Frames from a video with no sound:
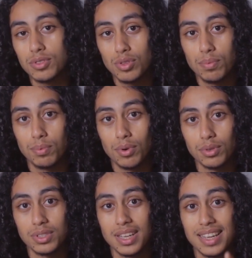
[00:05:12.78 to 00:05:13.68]

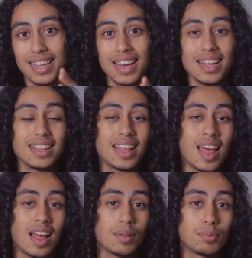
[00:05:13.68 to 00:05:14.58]
support, getting the
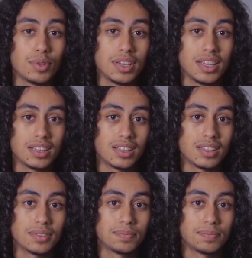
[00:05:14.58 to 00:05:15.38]
help you need.